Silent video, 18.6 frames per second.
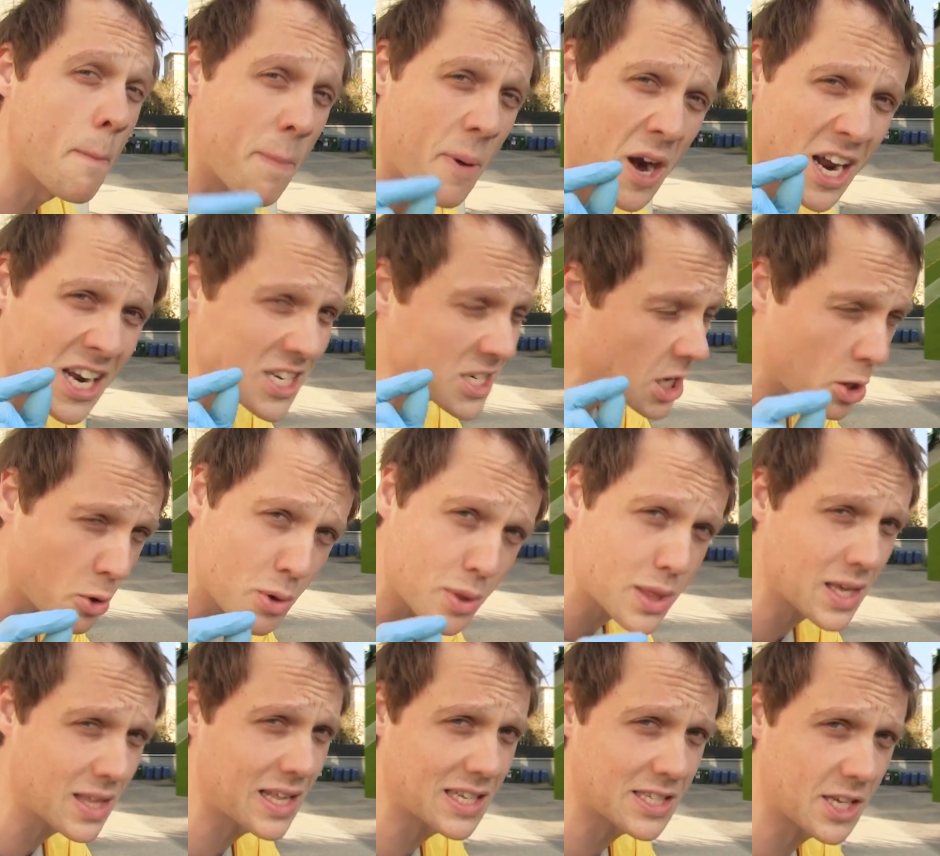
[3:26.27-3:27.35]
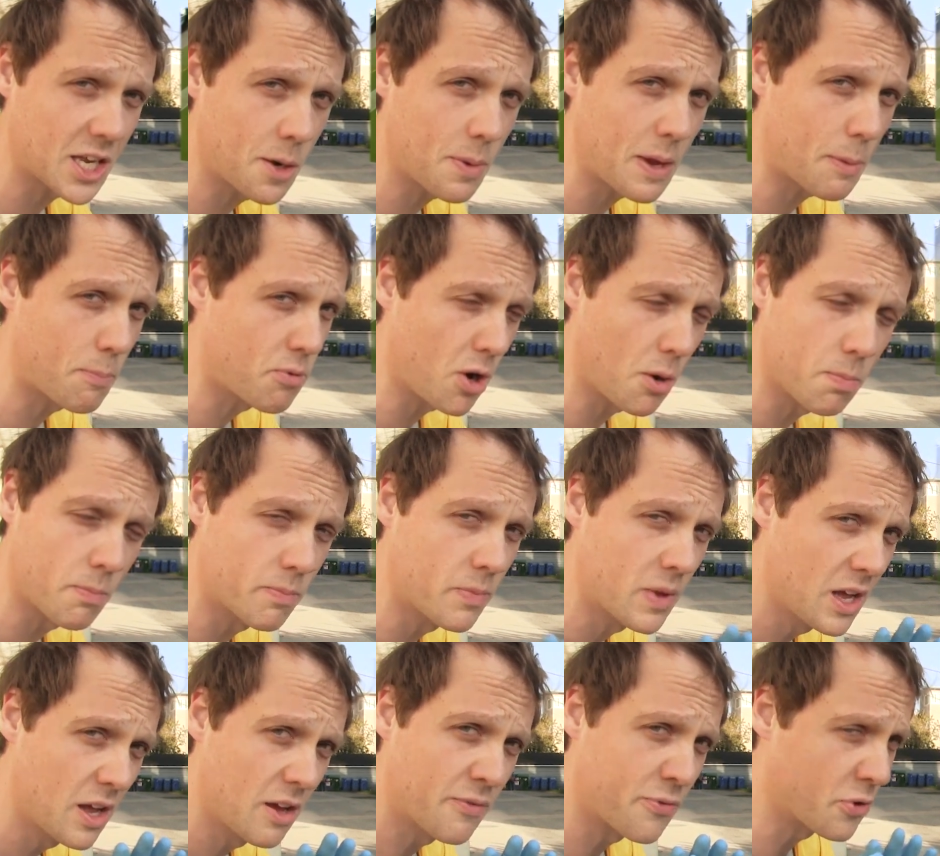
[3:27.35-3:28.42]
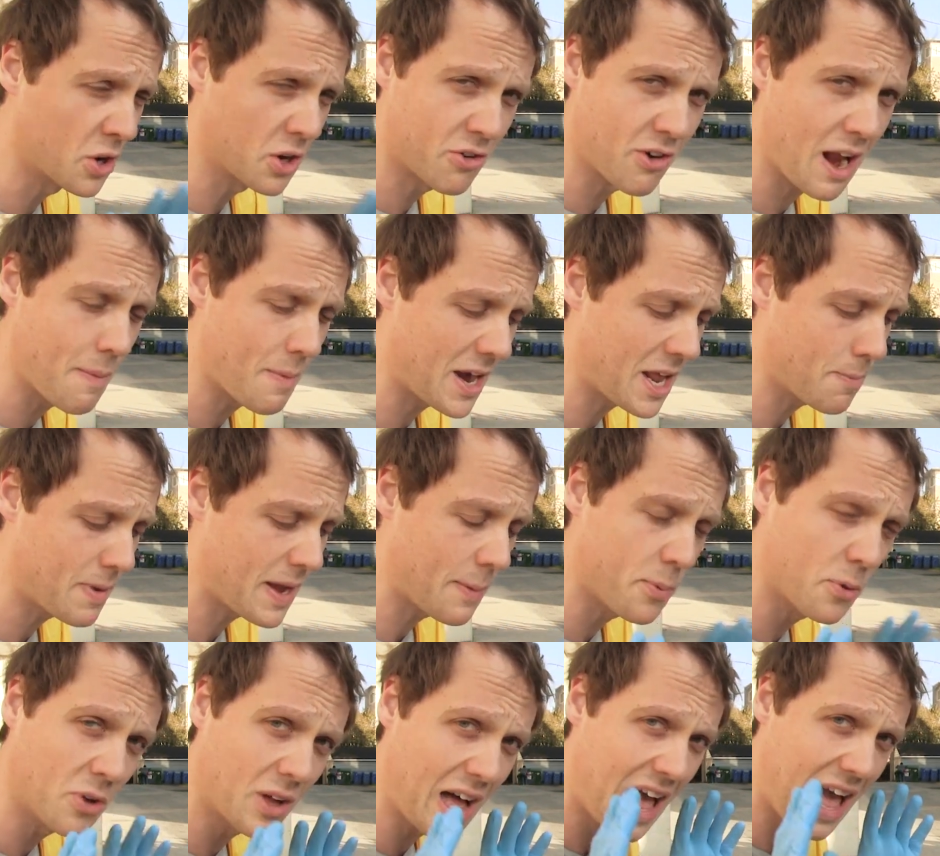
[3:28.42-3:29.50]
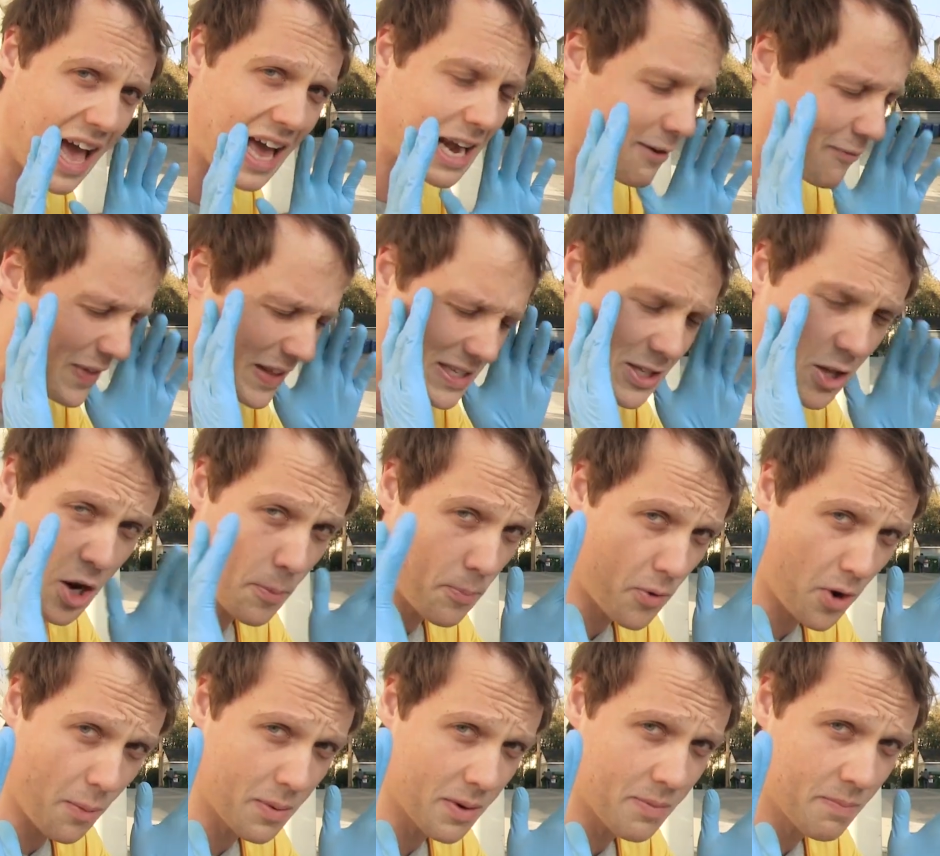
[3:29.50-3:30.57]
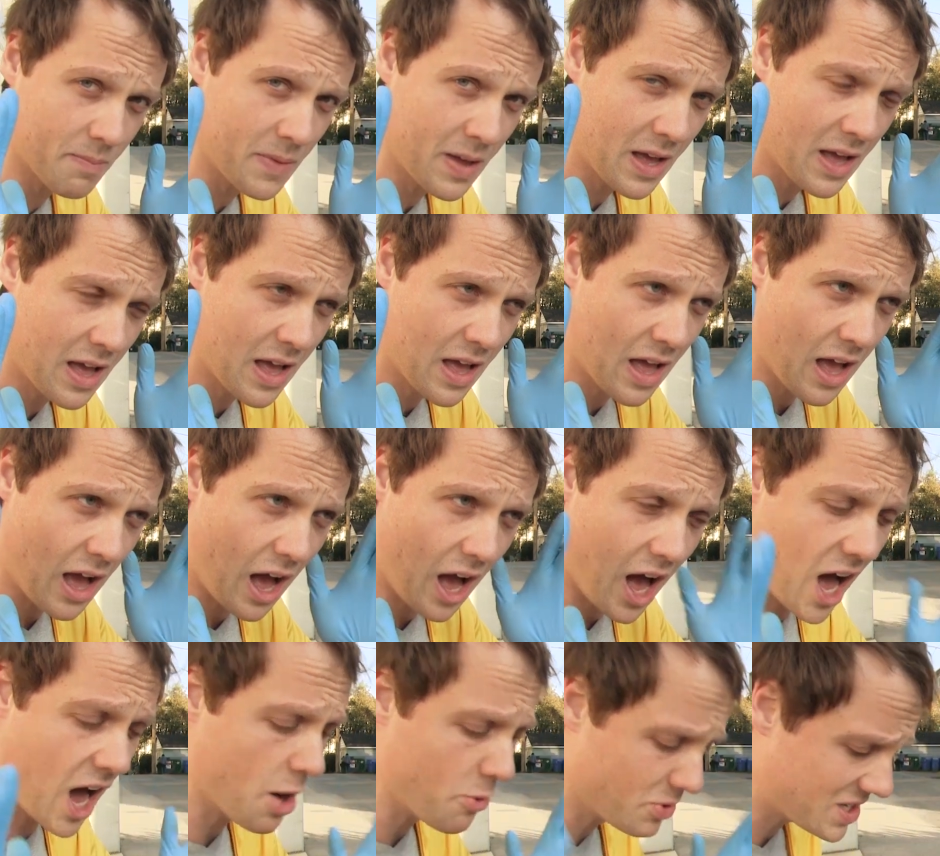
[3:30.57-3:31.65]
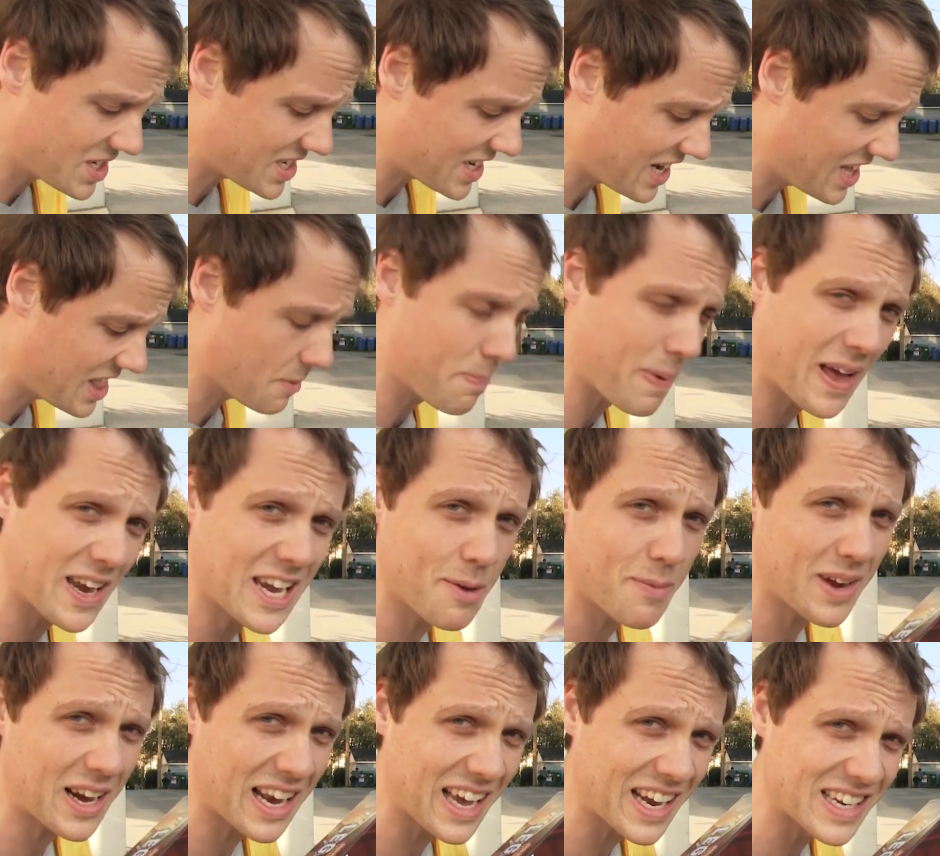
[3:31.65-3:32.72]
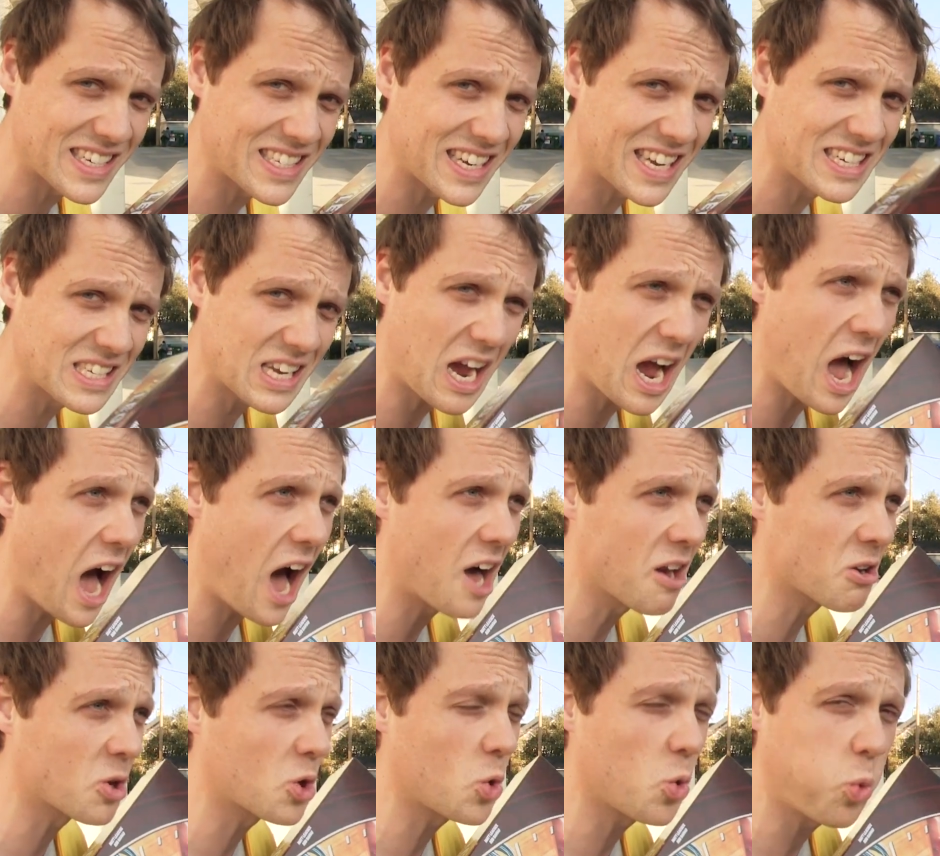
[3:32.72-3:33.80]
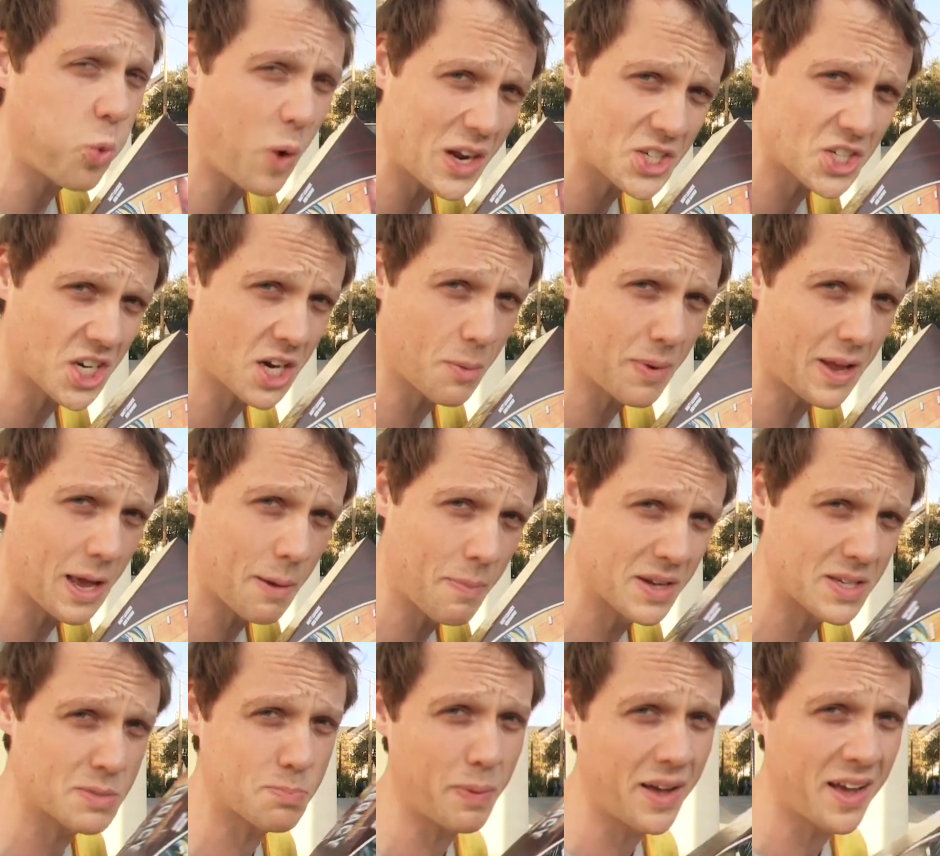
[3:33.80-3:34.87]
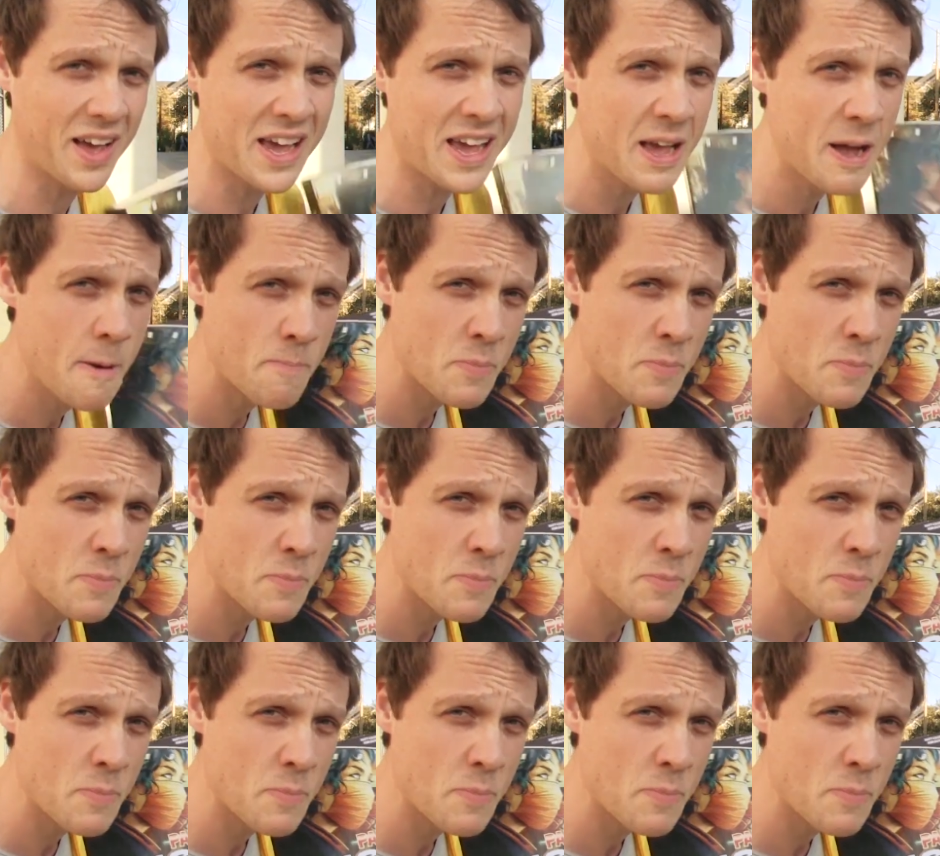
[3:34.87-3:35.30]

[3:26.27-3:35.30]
But I don't think that's going to be a problem for a great many people. And if that's not a problem, I would say that Pandemic Legacy is unquestionably a must-buy,